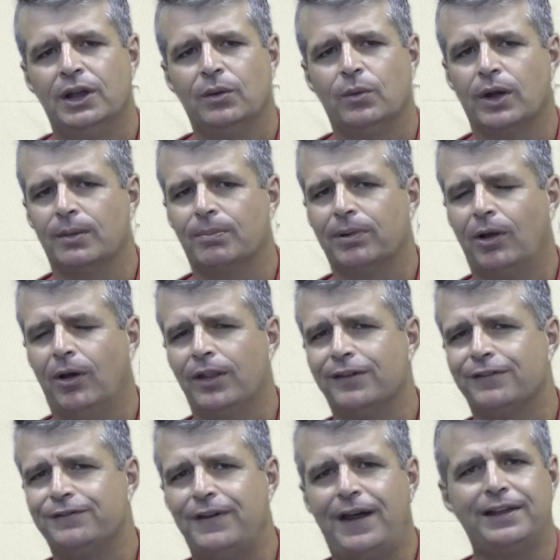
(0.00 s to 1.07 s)
We apply the
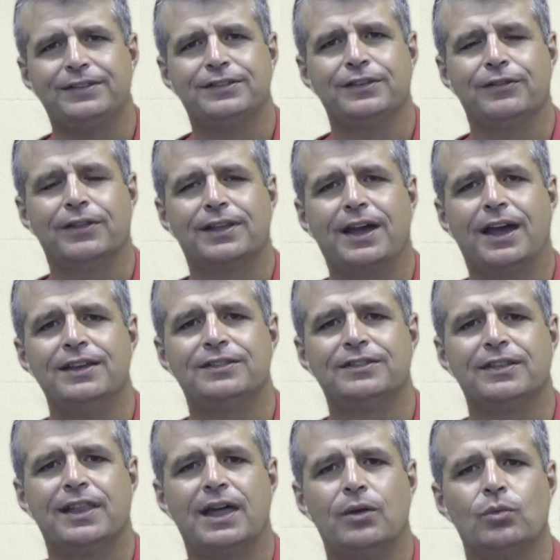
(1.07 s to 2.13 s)
facts of the case
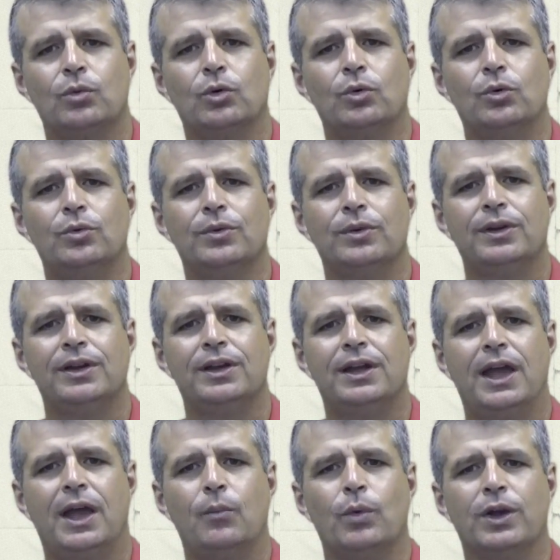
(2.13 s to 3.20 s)
to that rule,
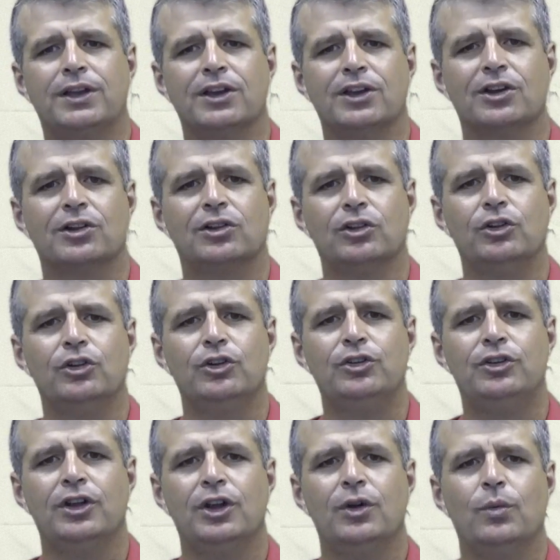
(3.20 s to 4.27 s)
and we
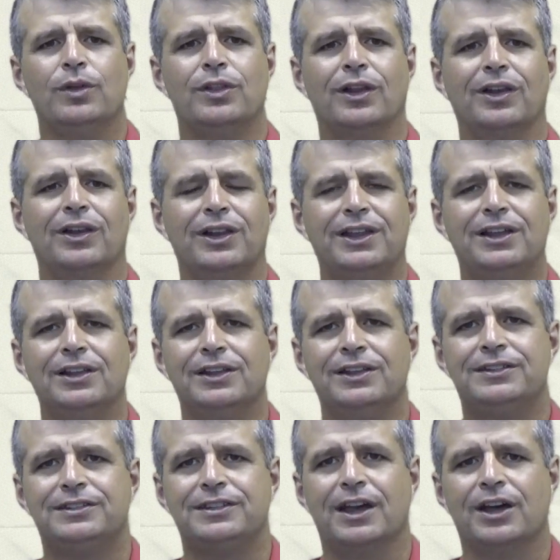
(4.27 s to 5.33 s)
conclude with a legally
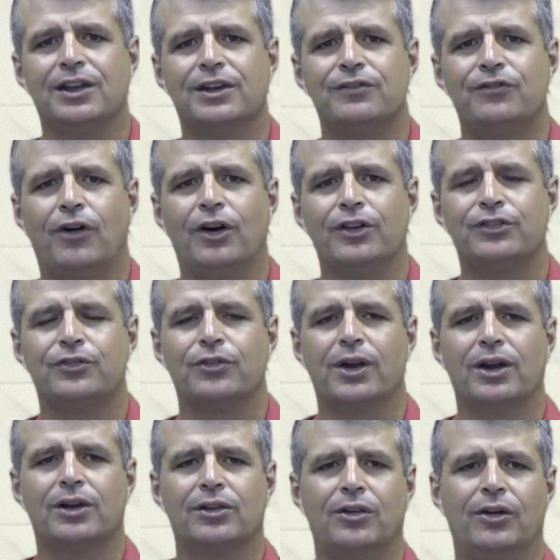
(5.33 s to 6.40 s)
sound advice for
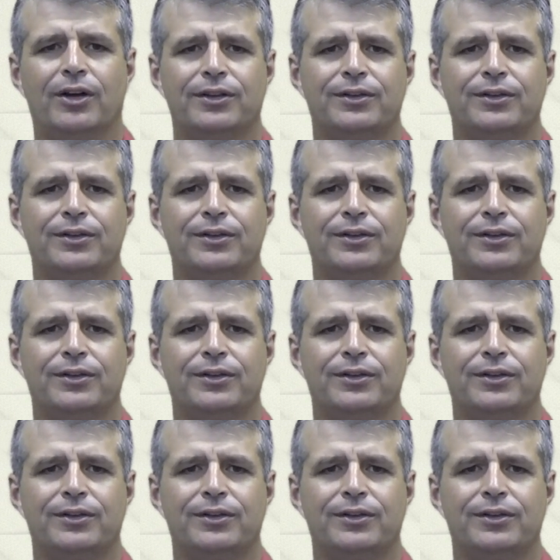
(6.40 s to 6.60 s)
our client.